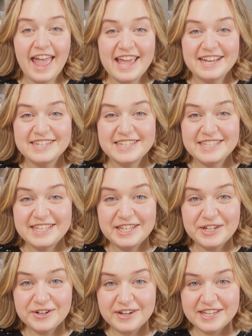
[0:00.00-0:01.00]
And
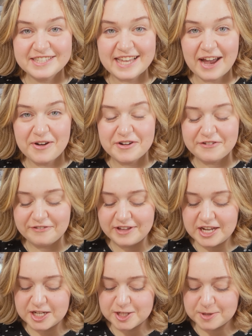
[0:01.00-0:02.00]
here is our
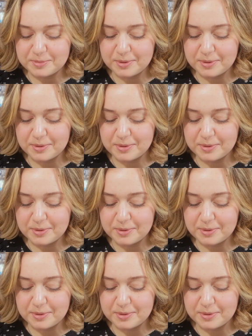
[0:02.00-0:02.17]
finished